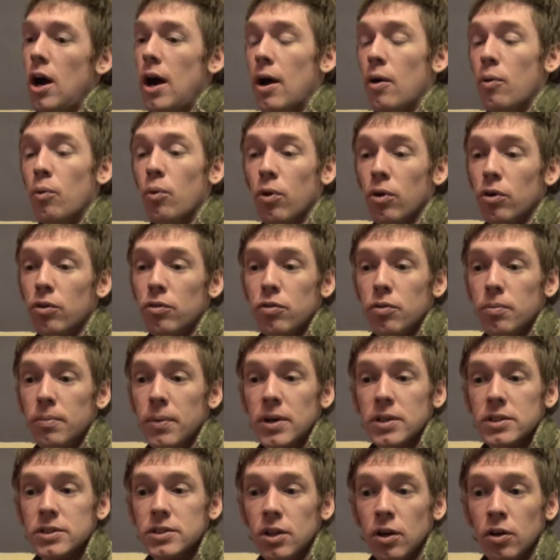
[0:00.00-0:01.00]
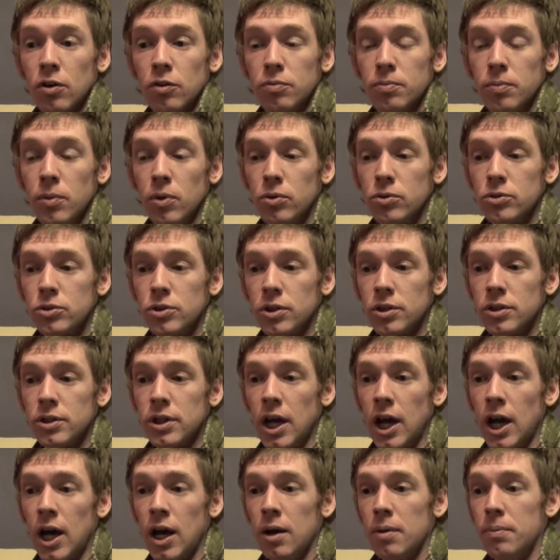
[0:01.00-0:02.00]
I work for myself most of the
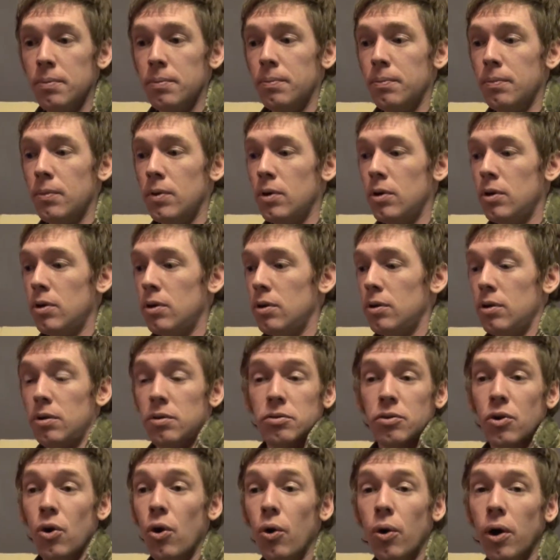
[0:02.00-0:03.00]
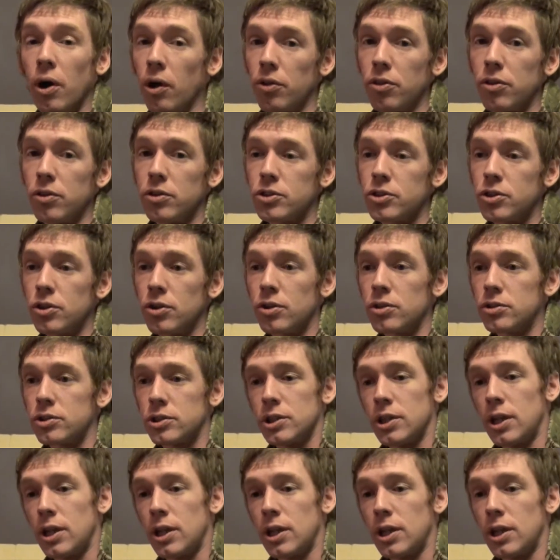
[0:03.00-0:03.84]
time, no health insurance